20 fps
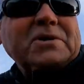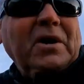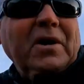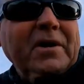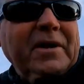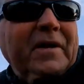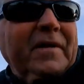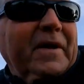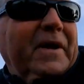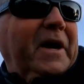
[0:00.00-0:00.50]

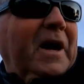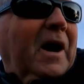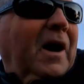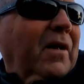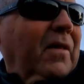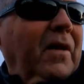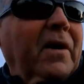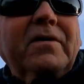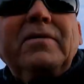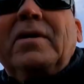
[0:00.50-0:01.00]
sign of the
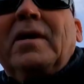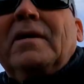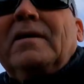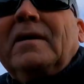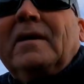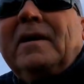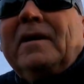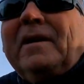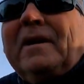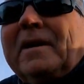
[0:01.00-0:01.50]
car though.
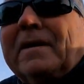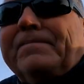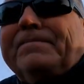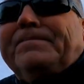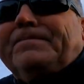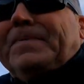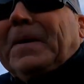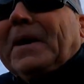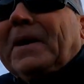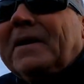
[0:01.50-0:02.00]

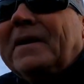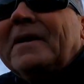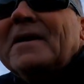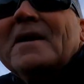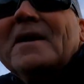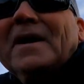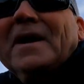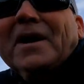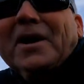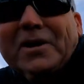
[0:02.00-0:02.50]

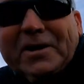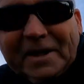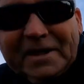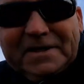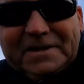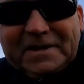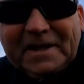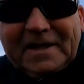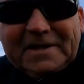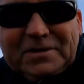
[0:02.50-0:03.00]
At
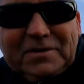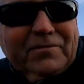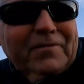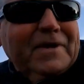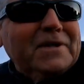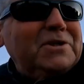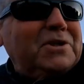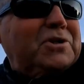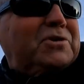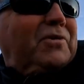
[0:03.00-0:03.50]
least there's a
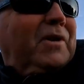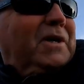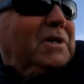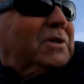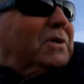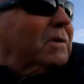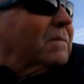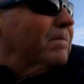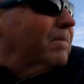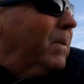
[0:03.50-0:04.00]

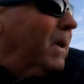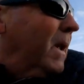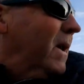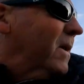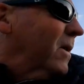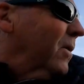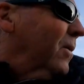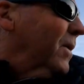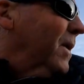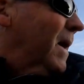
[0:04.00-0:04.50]
registration
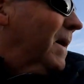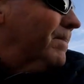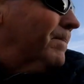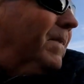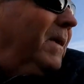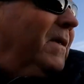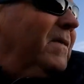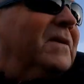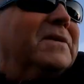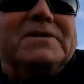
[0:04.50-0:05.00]
plate on
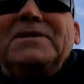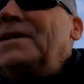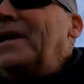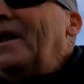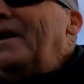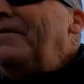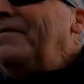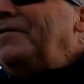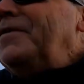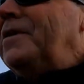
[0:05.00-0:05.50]
that bit
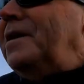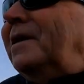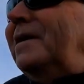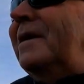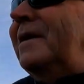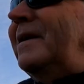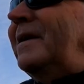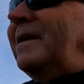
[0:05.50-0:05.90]
that's left.